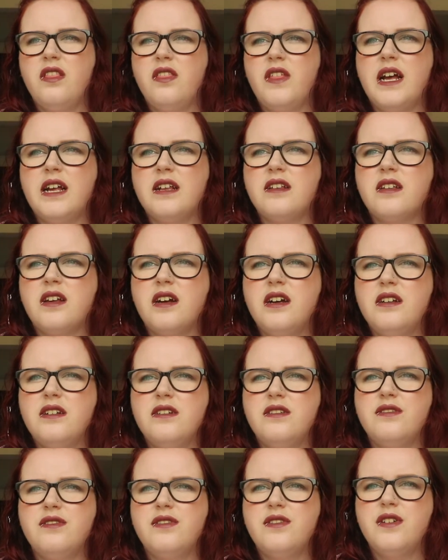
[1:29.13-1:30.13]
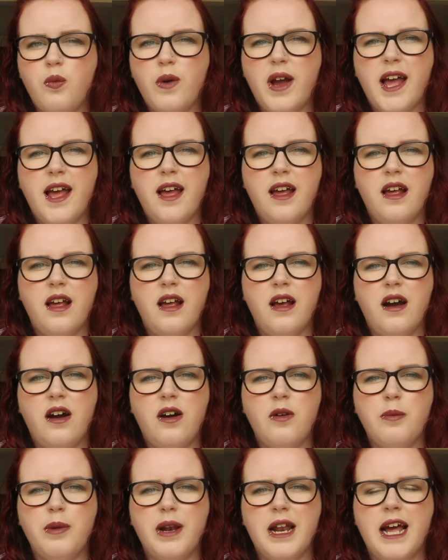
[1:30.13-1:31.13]
That's kind of where
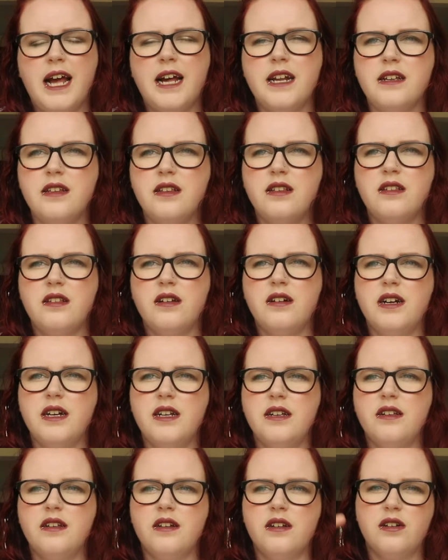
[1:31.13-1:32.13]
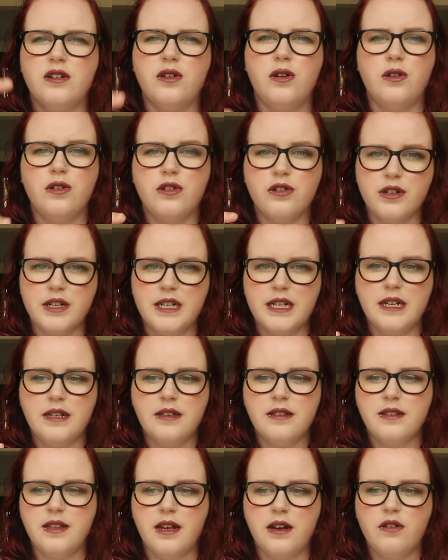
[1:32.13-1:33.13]
our plan has started to concrete
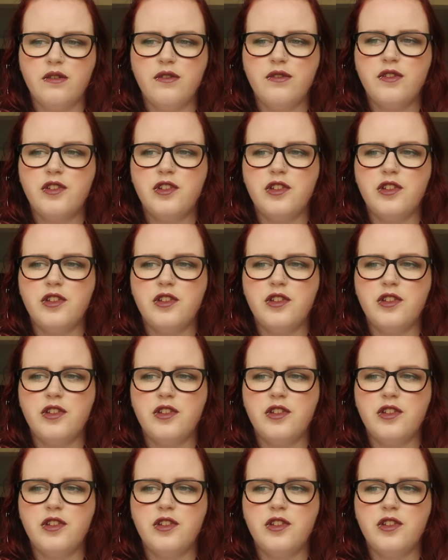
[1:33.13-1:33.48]
itself.